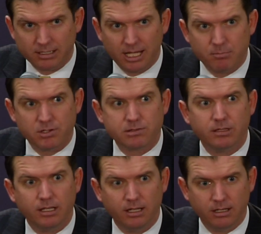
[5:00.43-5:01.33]

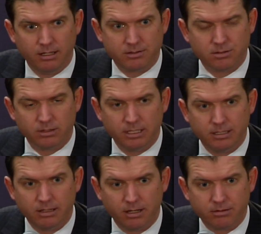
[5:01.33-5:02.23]
campus and
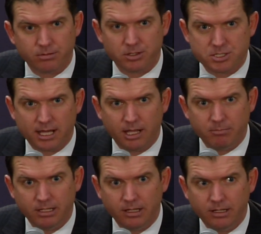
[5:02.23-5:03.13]
certainly through their
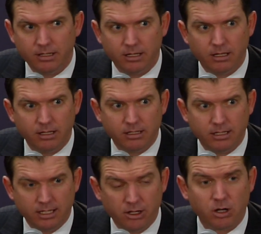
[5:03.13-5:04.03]
time
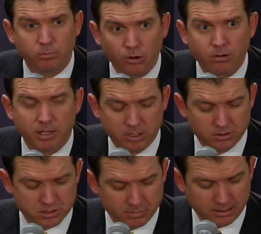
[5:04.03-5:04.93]
in our program and
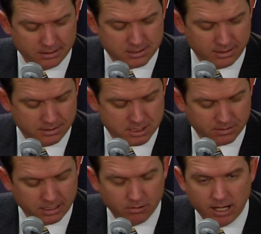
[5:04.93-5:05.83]
ultimately
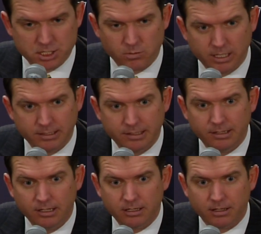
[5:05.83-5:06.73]
until they graduate.
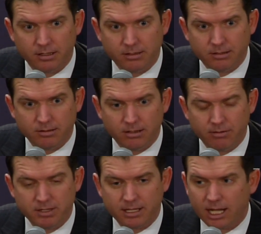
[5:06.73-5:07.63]

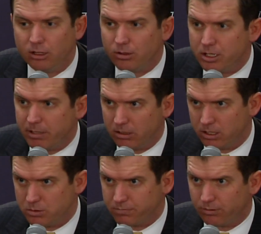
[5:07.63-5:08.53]
Everything I learned about
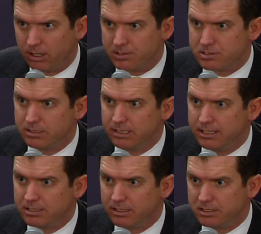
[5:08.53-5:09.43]
Coach Frost,
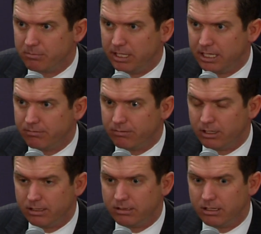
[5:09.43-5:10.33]
he's a man
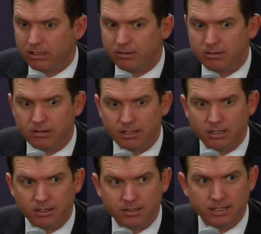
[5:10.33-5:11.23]
of
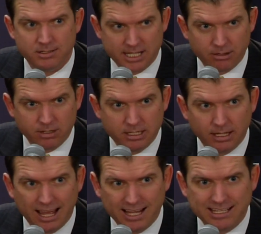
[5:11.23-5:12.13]
integrity,
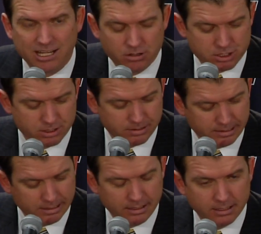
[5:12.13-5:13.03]
high character,
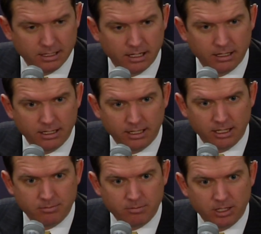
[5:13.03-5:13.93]

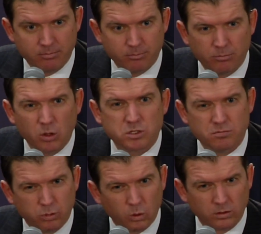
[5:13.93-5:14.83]
and
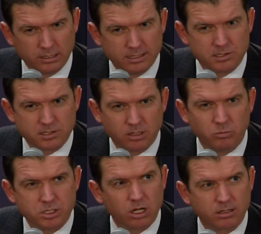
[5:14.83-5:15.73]
most importantly, and this is
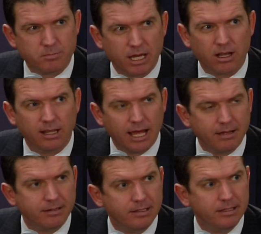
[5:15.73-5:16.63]
something we talked about a
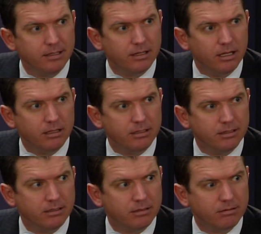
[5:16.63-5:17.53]
lot
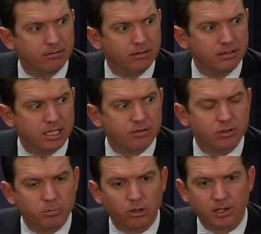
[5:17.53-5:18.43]
in the
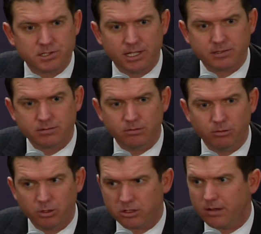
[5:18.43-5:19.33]
interview process
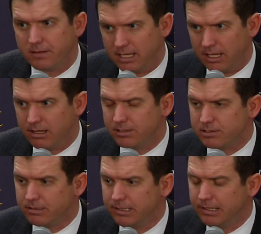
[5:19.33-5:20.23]
with all the
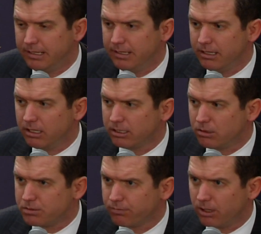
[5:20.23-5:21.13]
candidates, and
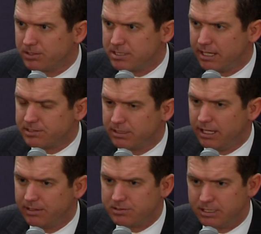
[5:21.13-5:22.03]
Coach Frost has
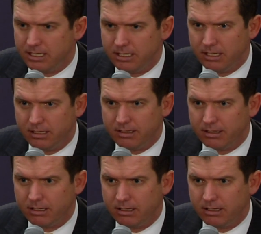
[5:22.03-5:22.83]
a